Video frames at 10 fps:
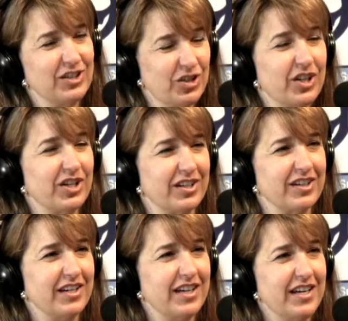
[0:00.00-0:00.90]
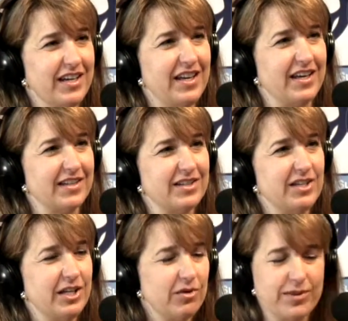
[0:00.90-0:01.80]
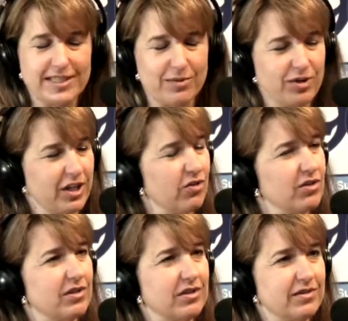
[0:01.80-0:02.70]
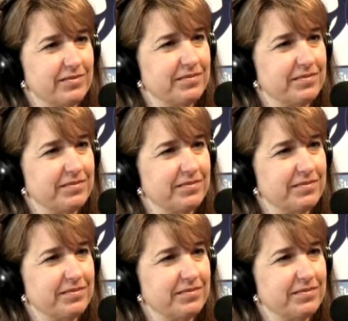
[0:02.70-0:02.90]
Sure. Yes. Deal with someone local.